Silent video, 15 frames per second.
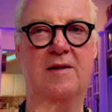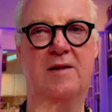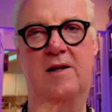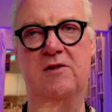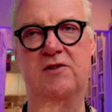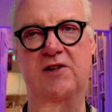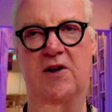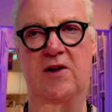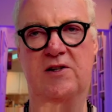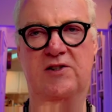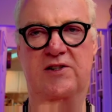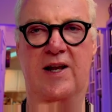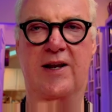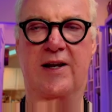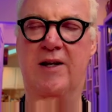and they're
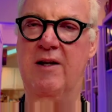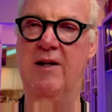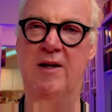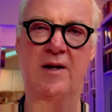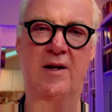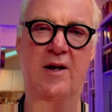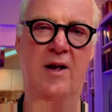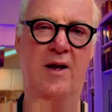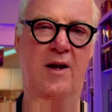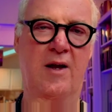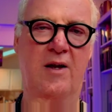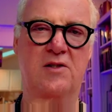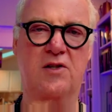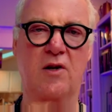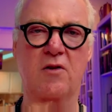selling
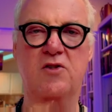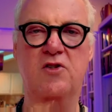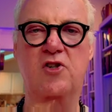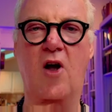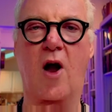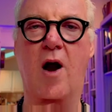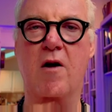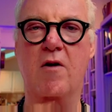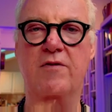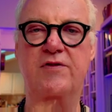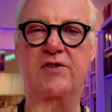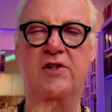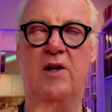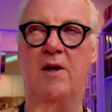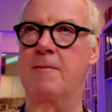silk
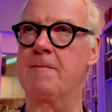scarves,